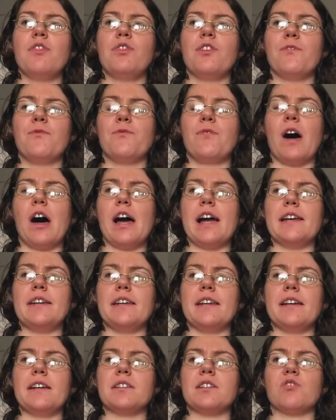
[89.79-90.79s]
The
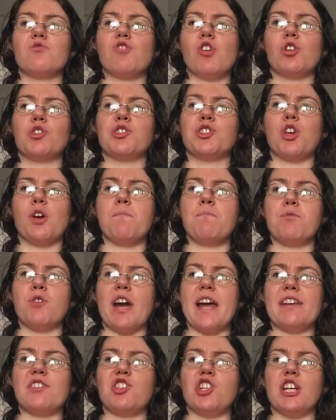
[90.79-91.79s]
findings are also
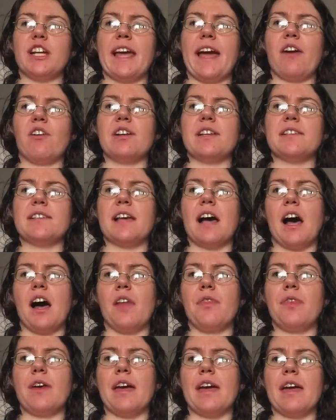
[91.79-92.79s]
branching out into
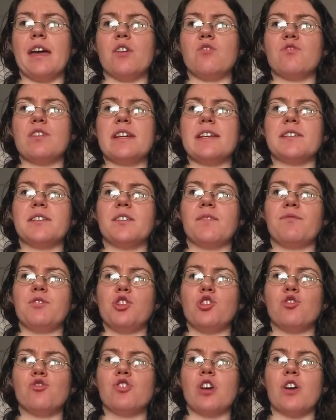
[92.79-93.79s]
other areas of
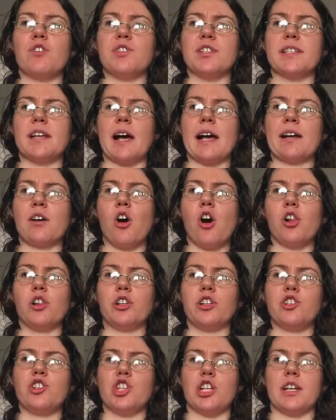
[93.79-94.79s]

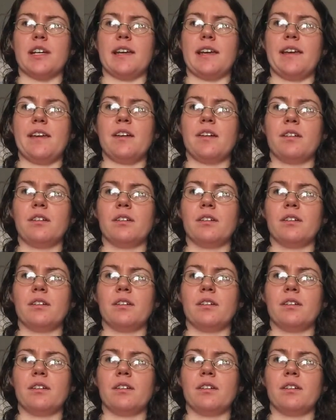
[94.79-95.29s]
neuropsychology.